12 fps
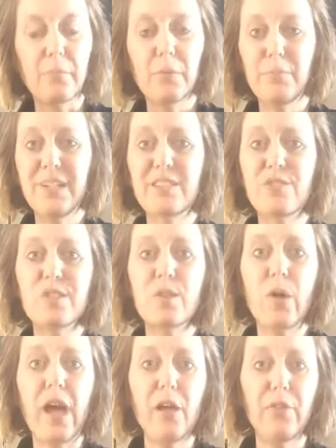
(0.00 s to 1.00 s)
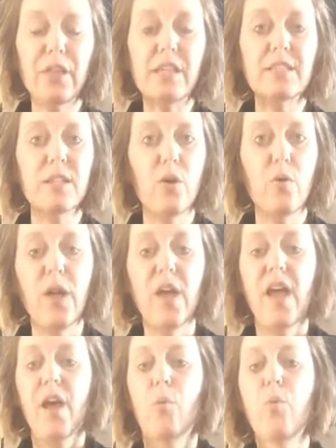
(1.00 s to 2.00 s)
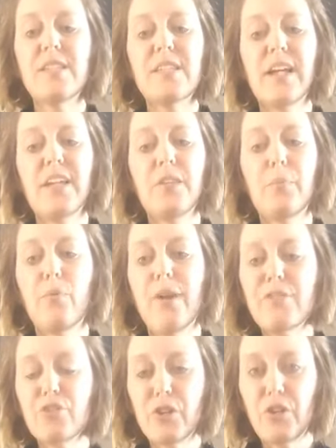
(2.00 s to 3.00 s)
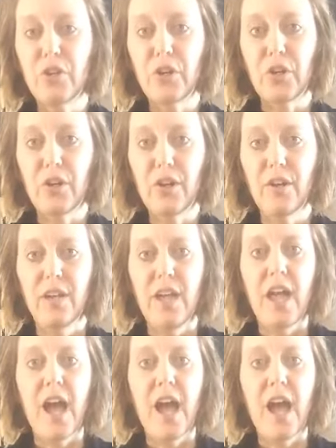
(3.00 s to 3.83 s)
But beans are so healthy. So once I got the pressure cooker,